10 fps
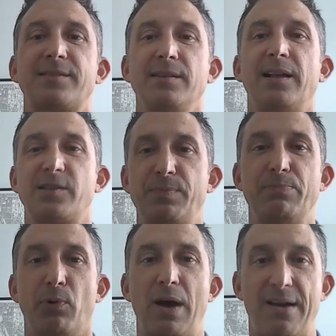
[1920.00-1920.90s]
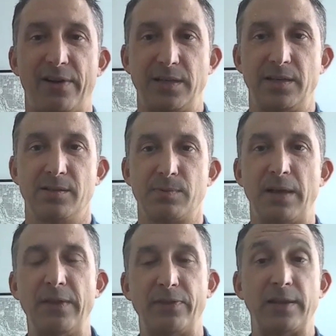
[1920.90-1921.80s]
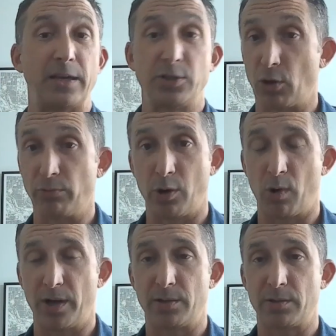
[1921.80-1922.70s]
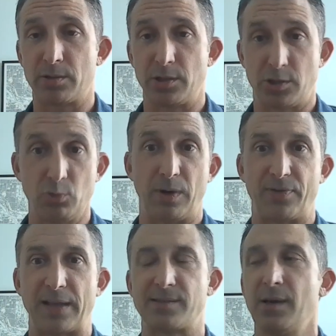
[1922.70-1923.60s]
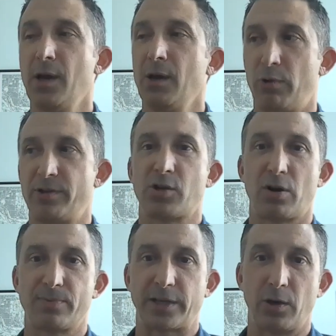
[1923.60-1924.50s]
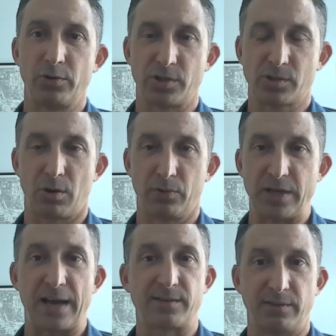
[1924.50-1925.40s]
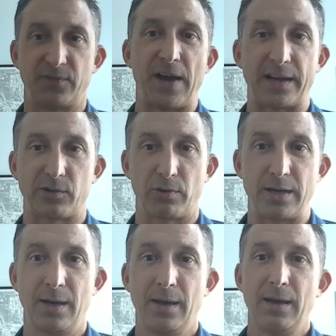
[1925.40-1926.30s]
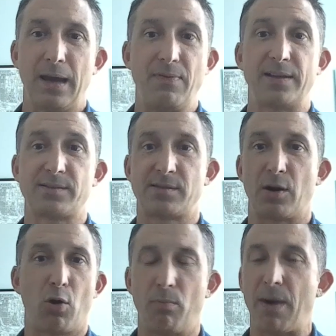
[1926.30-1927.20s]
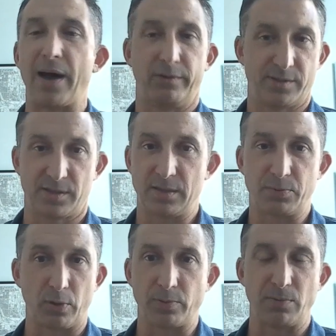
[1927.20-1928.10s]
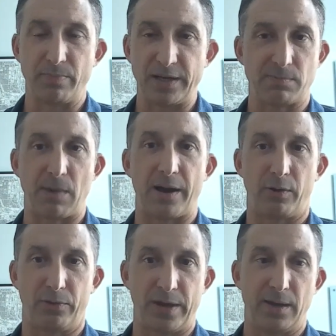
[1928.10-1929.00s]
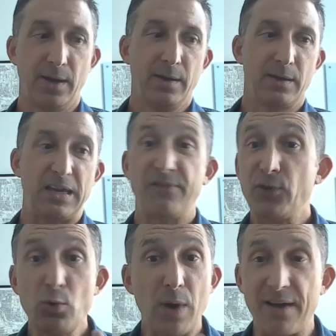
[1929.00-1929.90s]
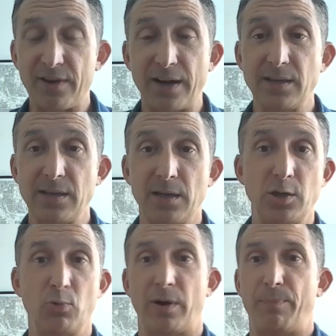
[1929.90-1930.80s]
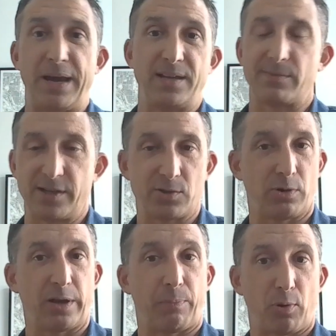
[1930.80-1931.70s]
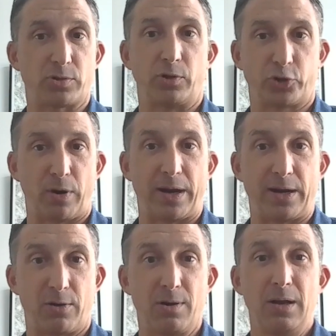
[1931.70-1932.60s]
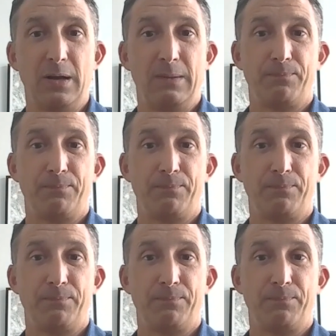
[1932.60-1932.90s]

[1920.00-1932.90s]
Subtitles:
Lots and lots of people have ideas, and that they don't know what to do with. That's one of the startups I coach is called the Excellence Factory. And that's their whole model. It's a subscription based model that if you have an idea and you want to pay somebody sort of like a personal trainer